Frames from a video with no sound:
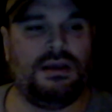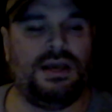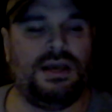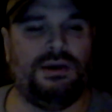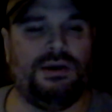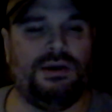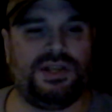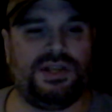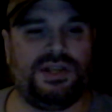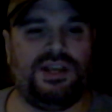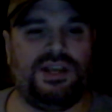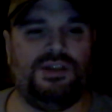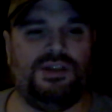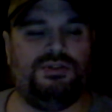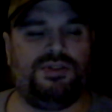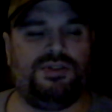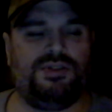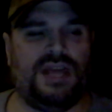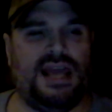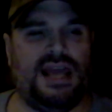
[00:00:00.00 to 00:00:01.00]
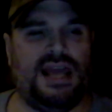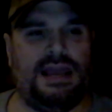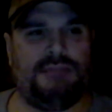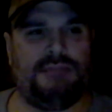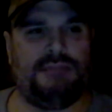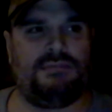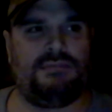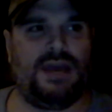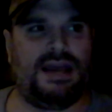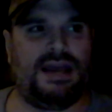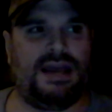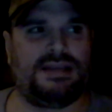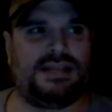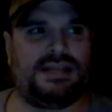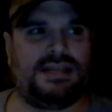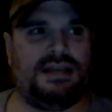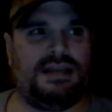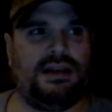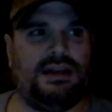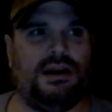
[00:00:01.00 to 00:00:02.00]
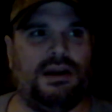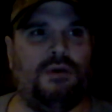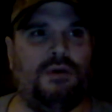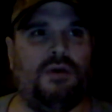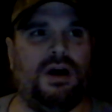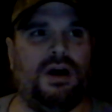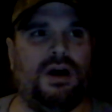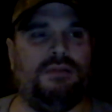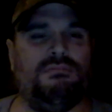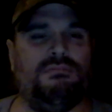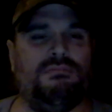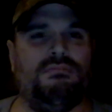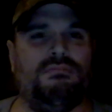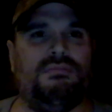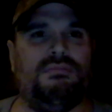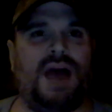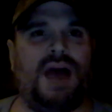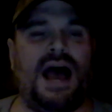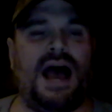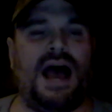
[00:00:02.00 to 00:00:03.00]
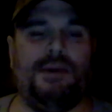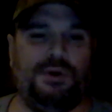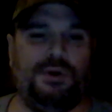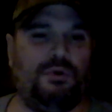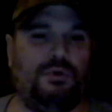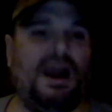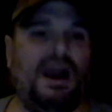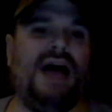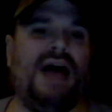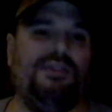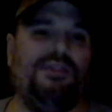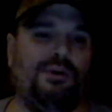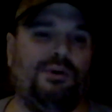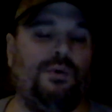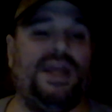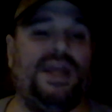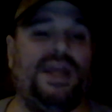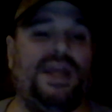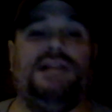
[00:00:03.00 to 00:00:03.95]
It was a huge game. I said, you know what? I would rather we